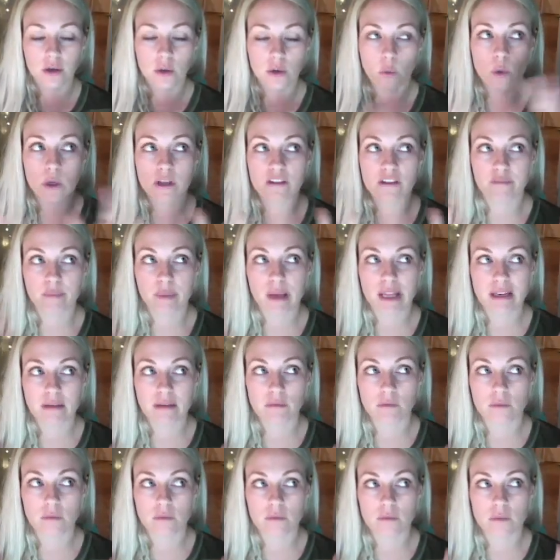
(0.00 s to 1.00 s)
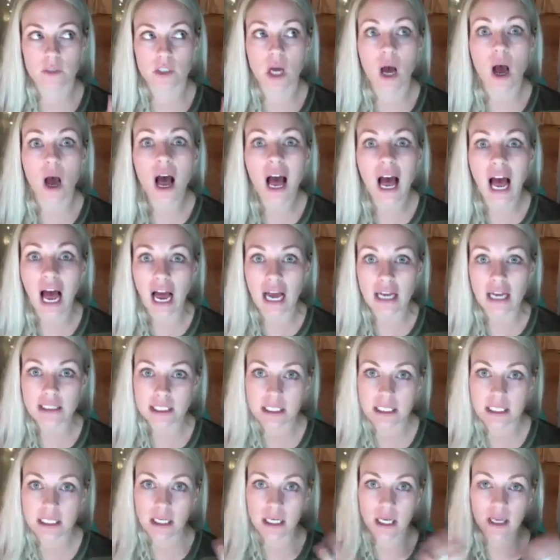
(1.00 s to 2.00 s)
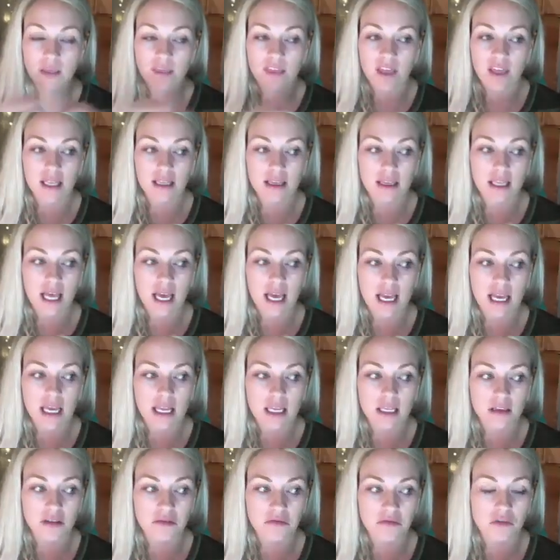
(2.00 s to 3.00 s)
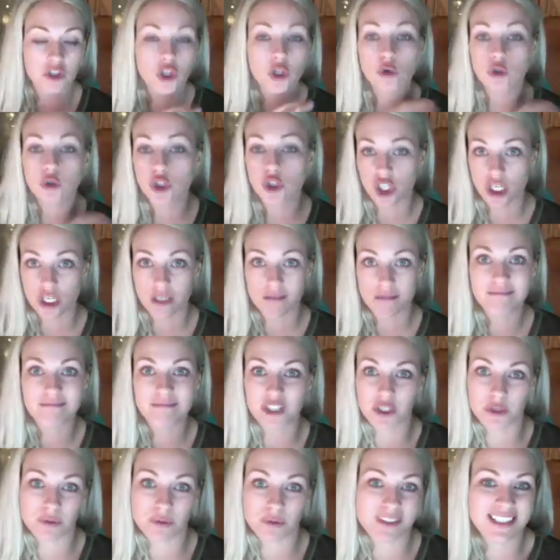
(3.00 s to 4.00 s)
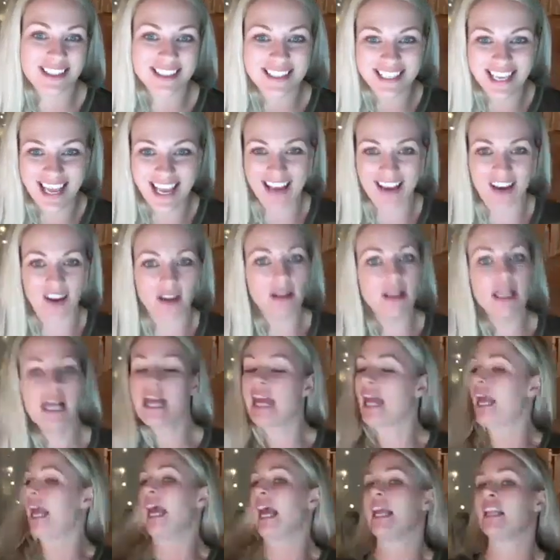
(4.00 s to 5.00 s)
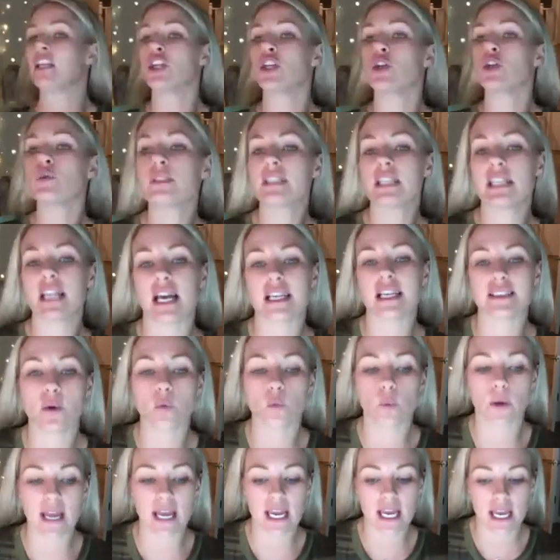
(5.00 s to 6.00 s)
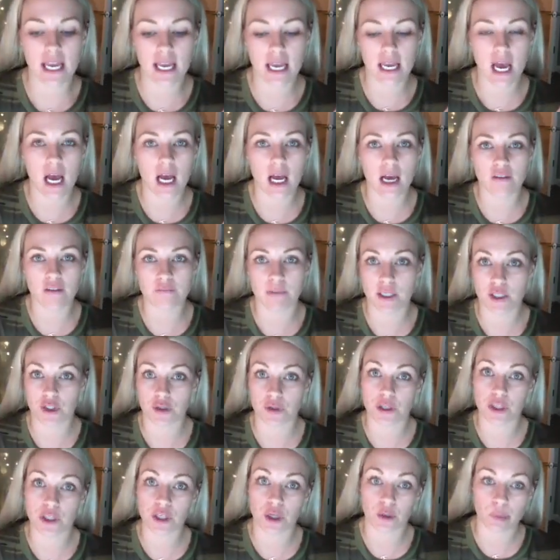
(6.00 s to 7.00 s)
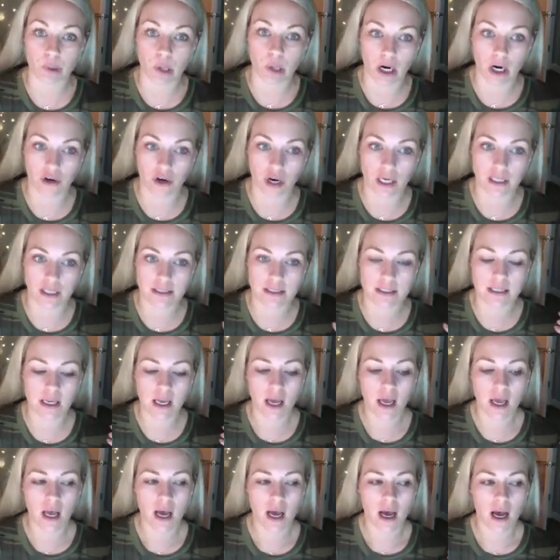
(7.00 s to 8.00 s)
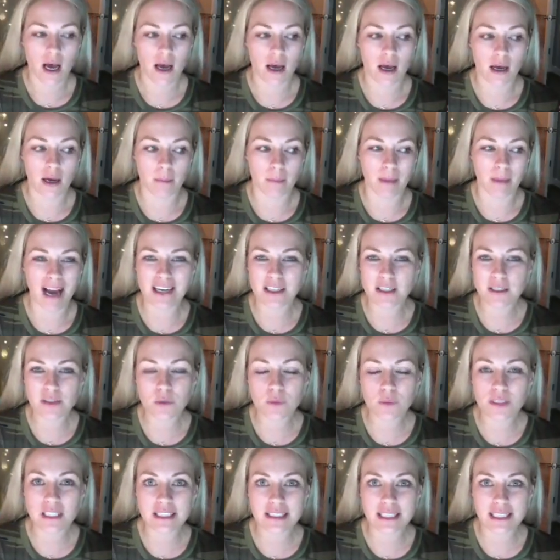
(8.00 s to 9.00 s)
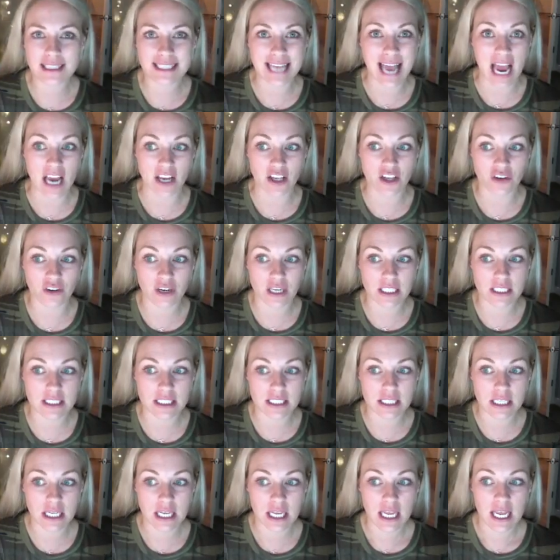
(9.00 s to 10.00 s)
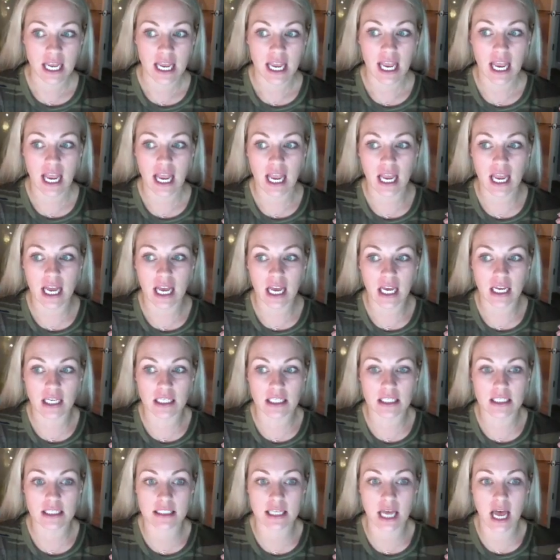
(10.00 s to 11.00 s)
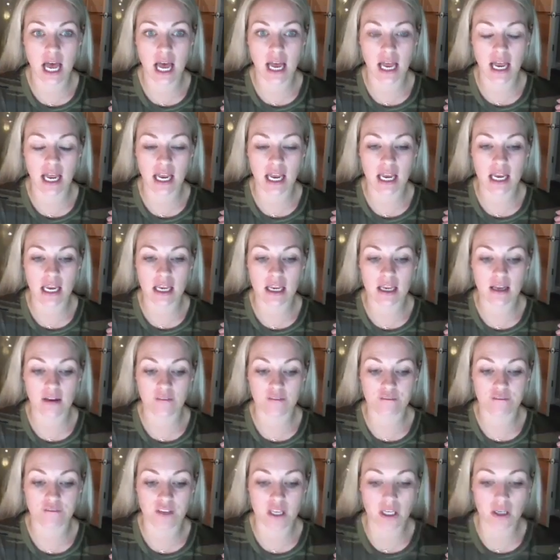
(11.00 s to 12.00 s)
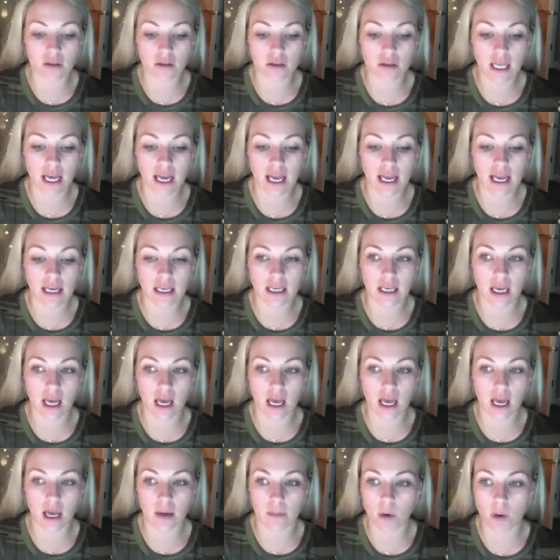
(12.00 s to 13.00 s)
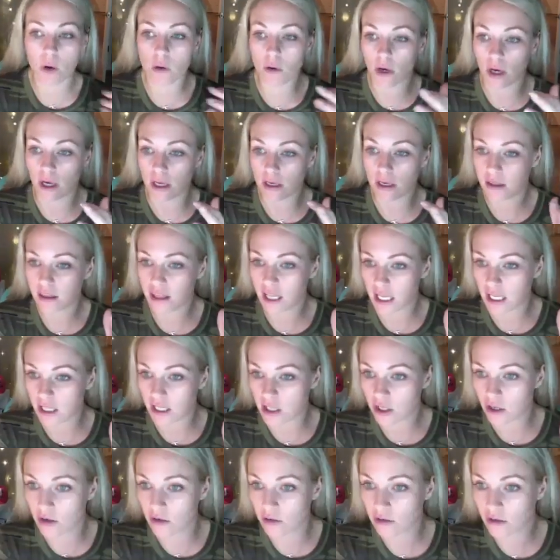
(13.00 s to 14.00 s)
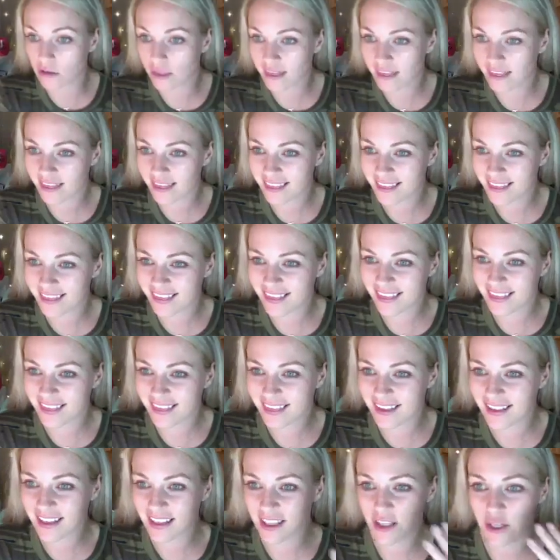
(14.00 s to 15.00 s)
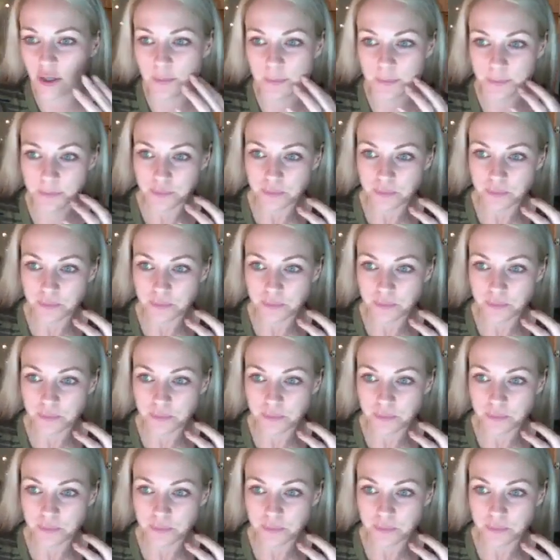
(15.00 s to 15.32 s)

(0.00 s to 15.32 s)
We've been taught that like you should use the scale and use it as a way of measuring your progress. I just don't think that's accurate. And I feel like, oh, good. Thank you. Thank you.